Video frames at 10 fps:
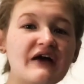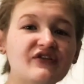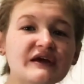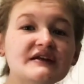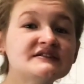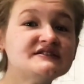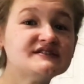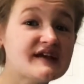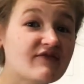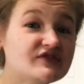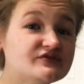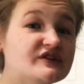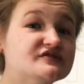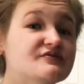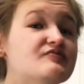I think I need to save this
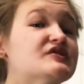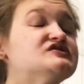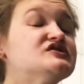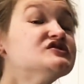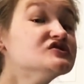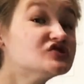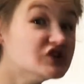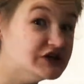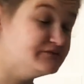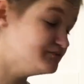recipe because this is good.